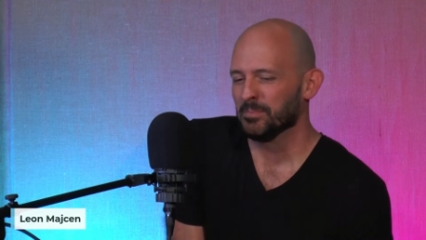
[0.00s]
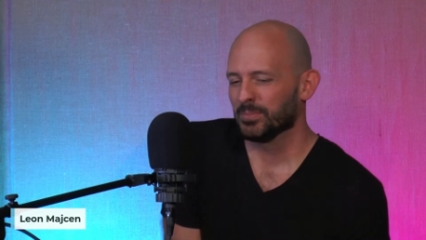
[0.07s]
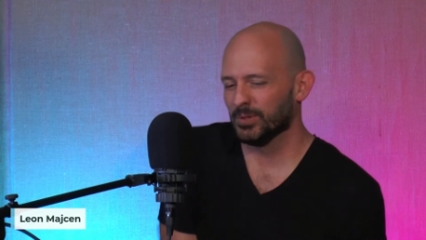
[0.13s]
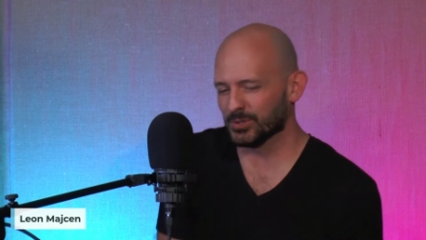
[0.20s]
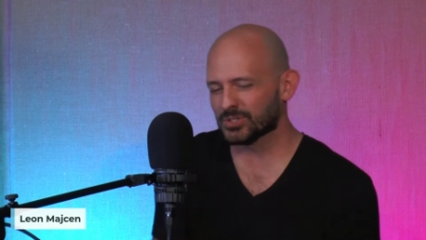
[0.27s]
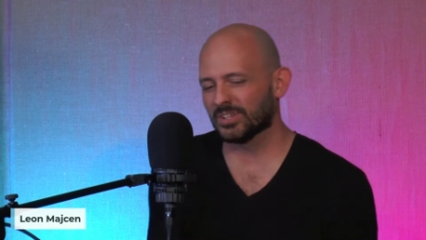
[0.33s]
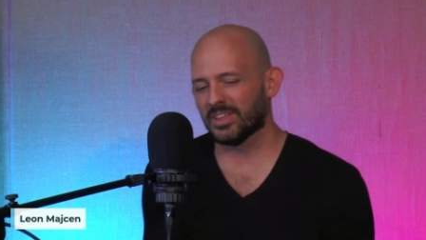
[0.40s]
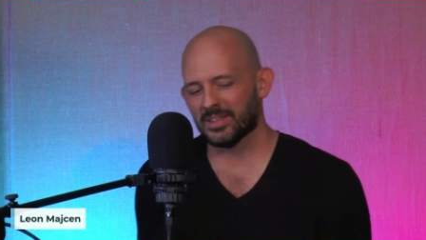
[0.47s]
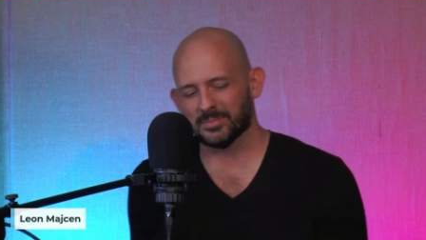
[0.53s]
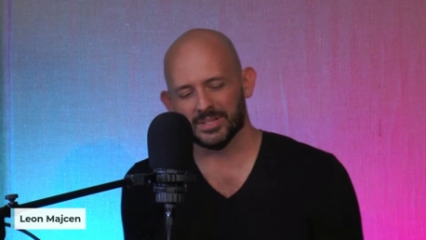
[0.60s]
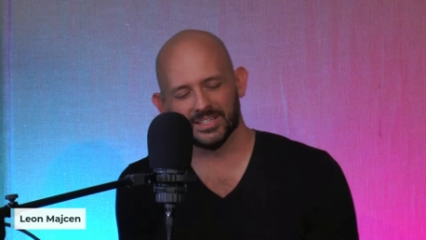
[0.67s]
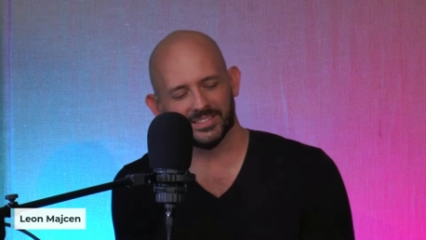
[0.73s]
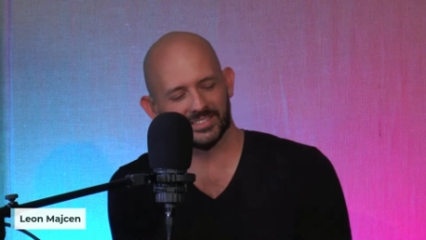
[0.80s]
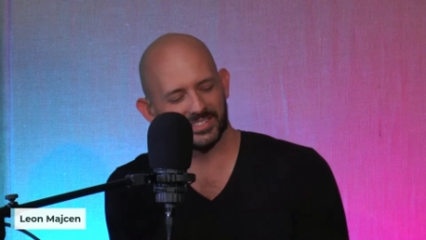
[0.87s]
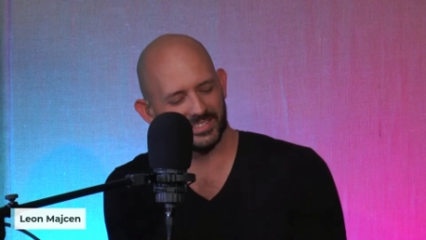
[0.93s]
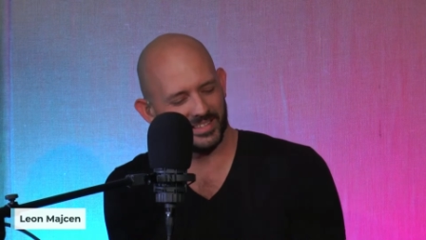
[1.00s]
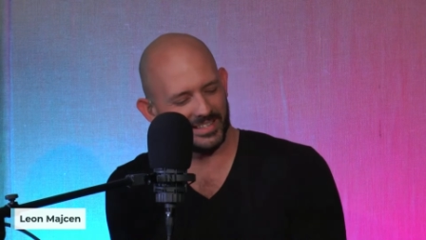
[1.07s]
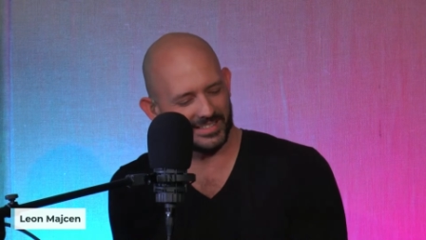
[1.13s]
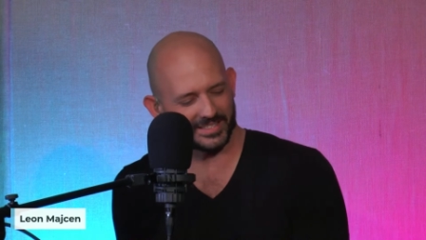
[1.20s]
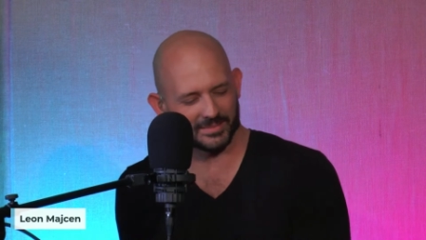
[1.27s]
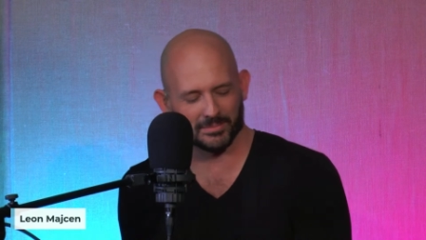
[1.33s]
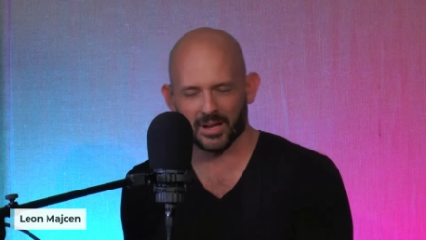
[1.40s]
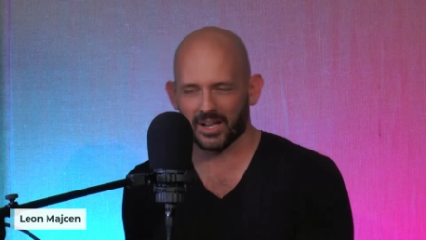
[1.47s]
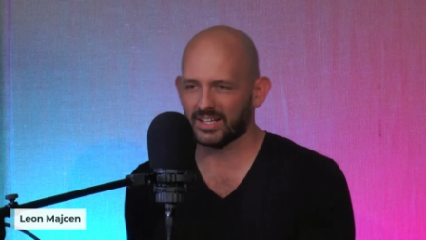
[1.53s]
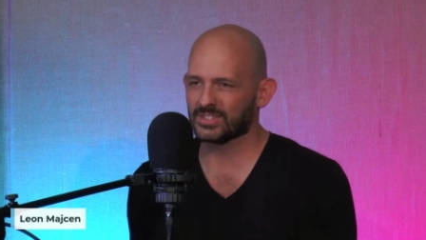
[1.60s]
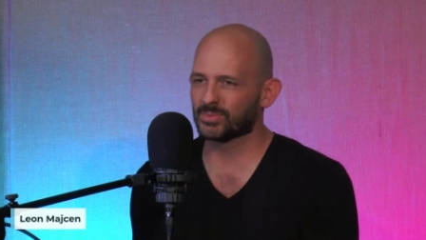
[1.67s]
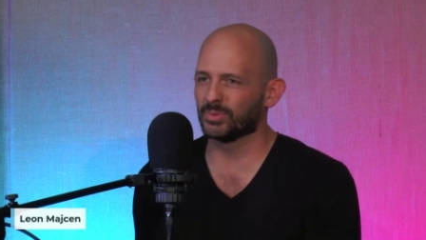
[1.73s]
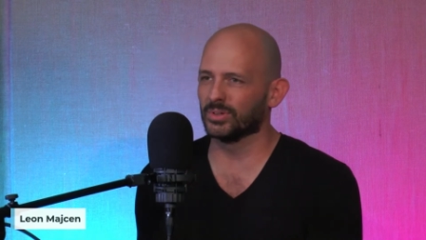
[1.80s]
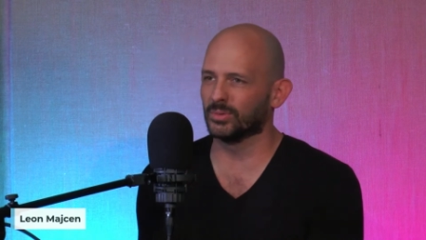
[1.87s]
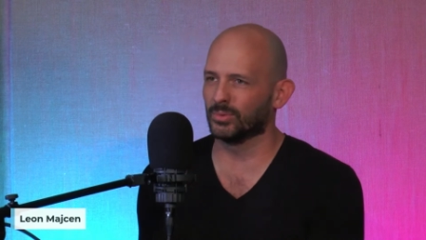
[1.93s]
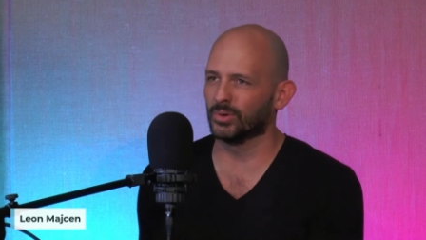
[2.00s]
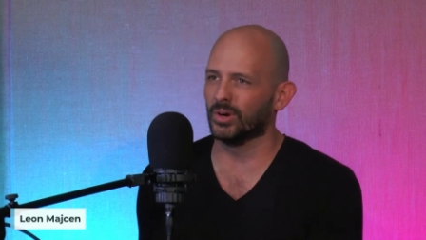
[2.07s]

usually that means that some minds were